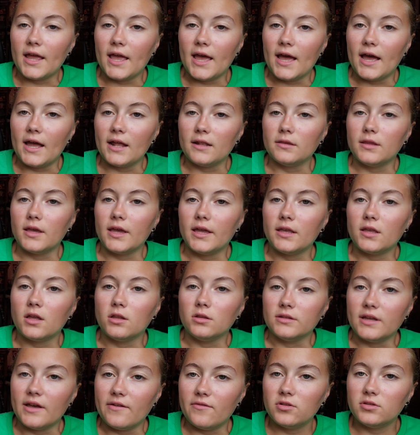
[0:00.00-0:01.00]
I had like
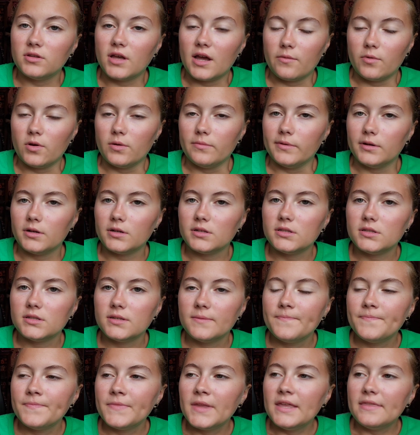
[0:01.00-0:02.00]
11 library books
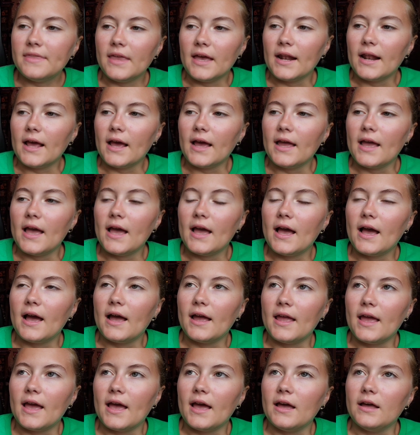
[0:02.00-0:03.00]
that I,
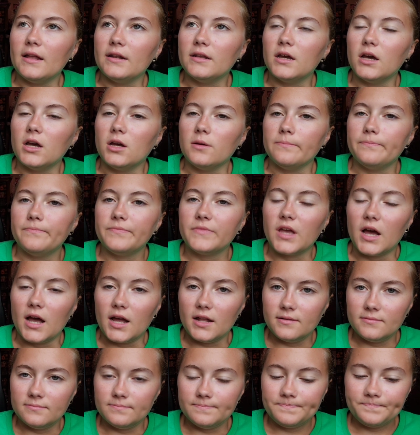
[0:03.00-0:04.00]
I had um,
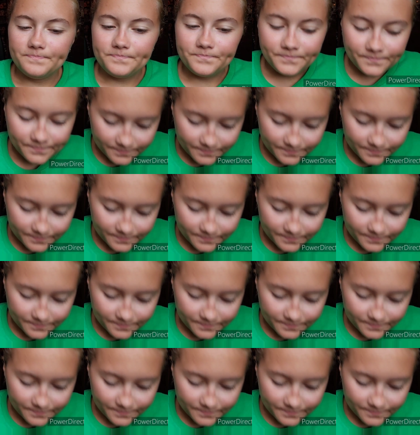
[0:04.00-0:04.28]
gotten